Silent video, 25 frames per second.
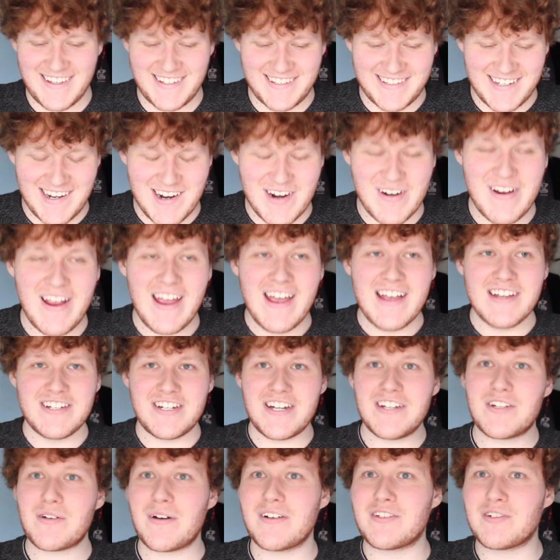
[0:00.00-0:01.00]
So
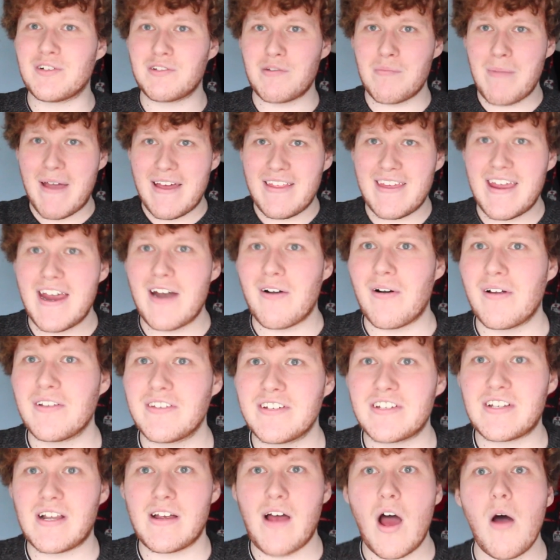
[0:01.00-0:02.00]
she's trying to talk to him about the Hero
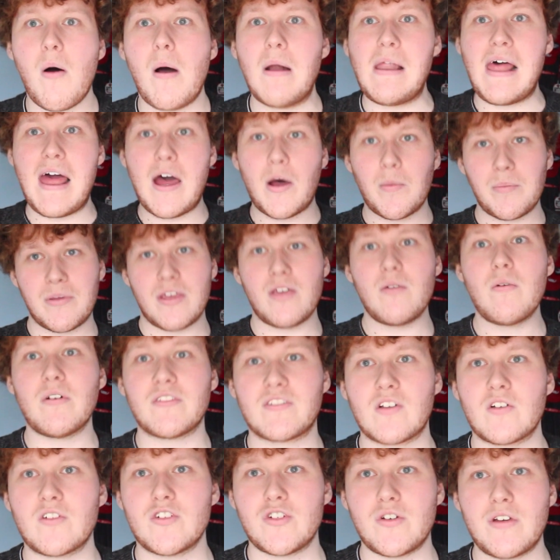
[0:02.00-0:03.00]
Hunter. She's like, oh, I'll help you
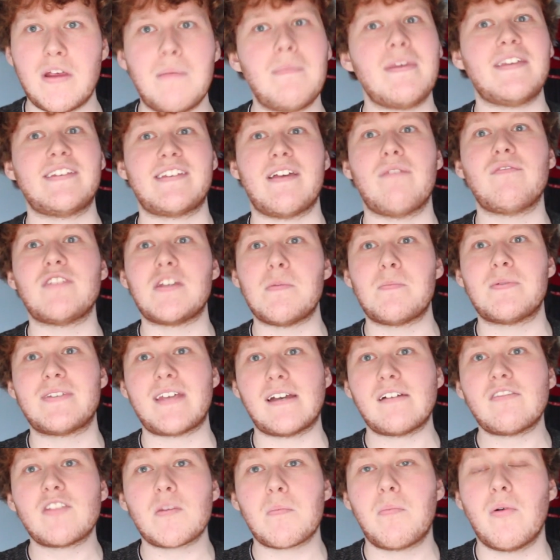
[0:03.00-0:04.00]
as long as you give me
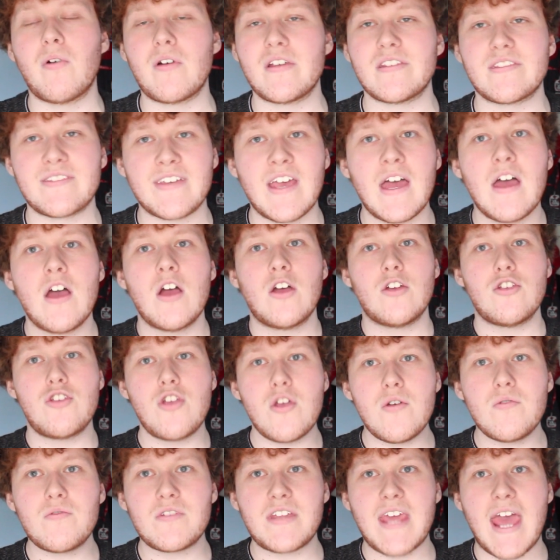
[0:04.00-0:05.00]
70% of the points
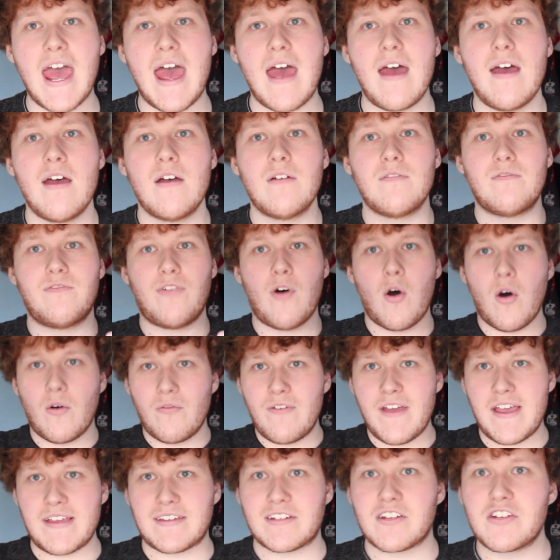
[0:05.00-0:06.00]
you'd get for
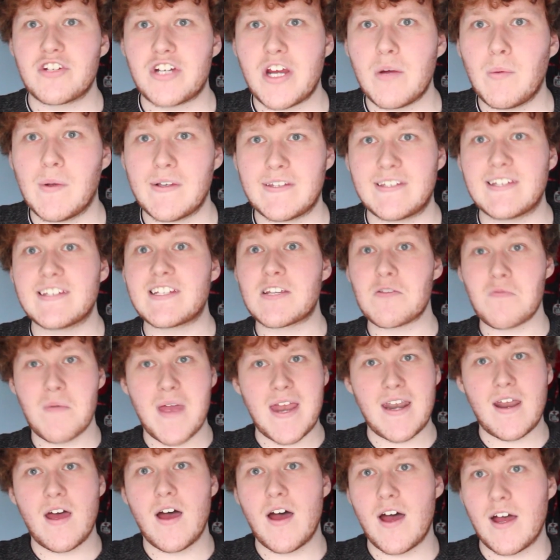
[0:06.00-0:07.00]
this, because she wants to
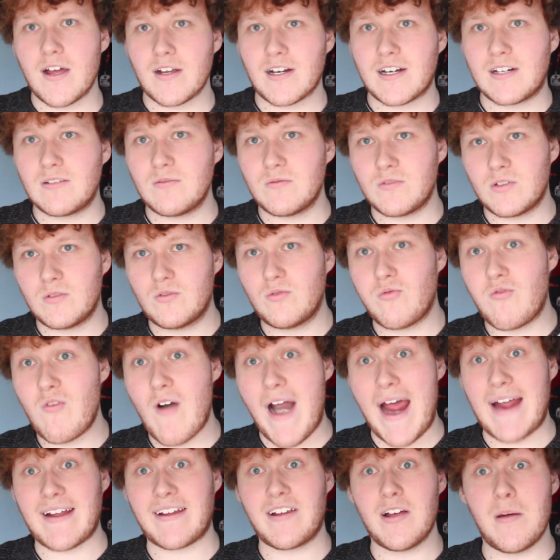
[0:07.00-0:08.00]
cement her
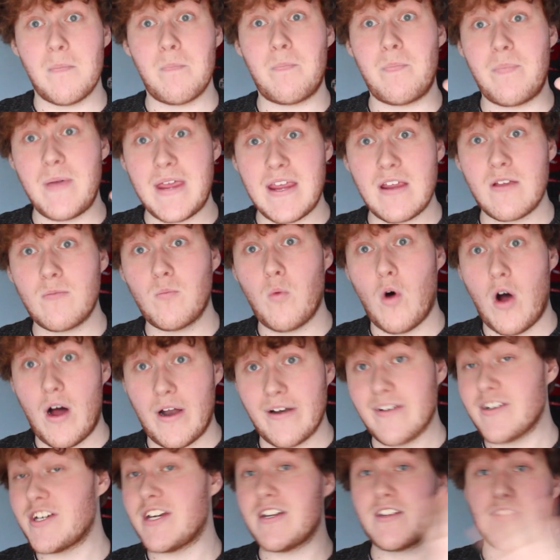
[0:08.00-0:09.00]
rank at
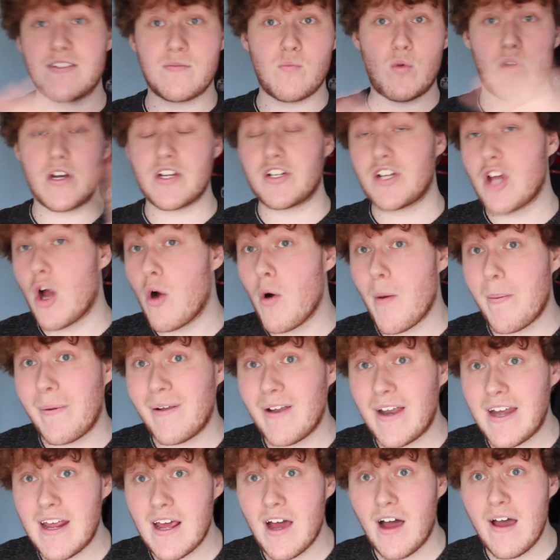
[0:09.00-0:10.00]
B1. She doesn't want to go up
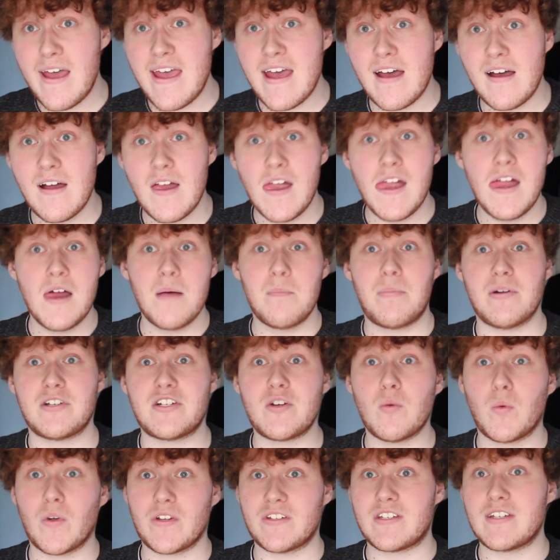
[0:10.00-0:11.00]
any higher,
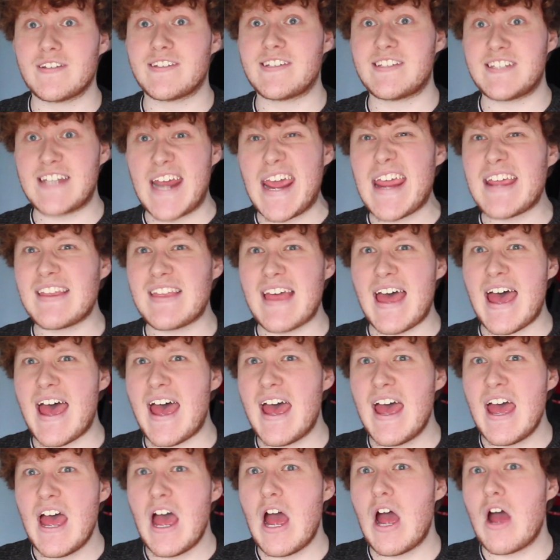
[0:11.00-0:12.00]
but she wants to stay
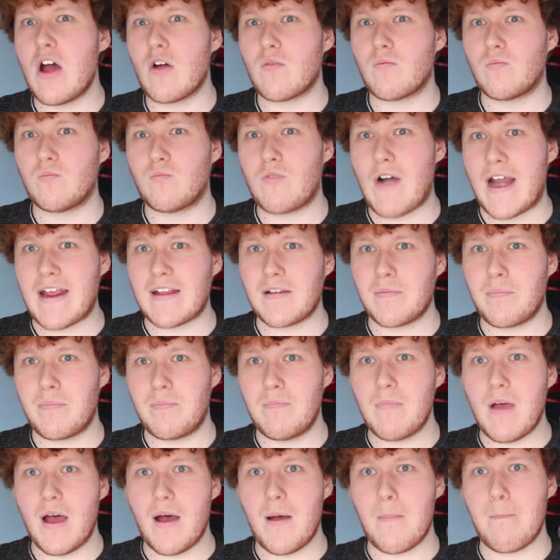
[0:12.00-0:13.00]
there
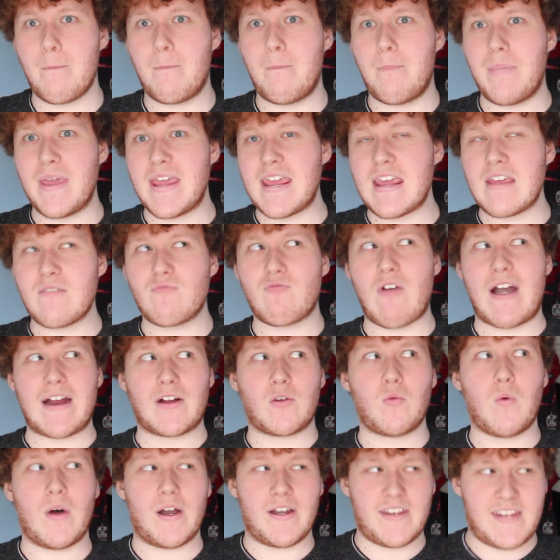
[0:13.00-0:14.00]
at B
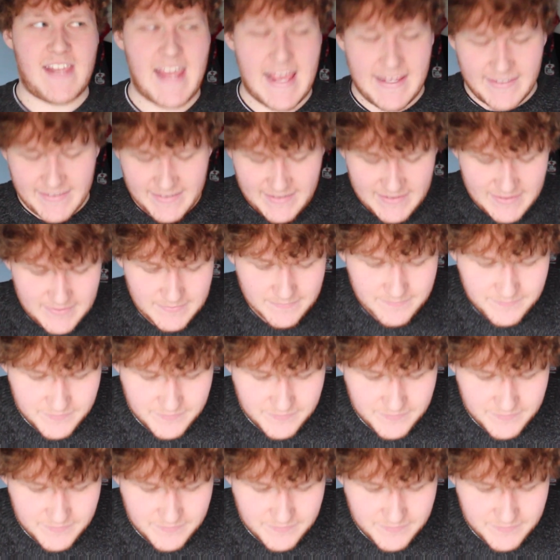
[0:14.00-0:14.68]
rank 1. Yes.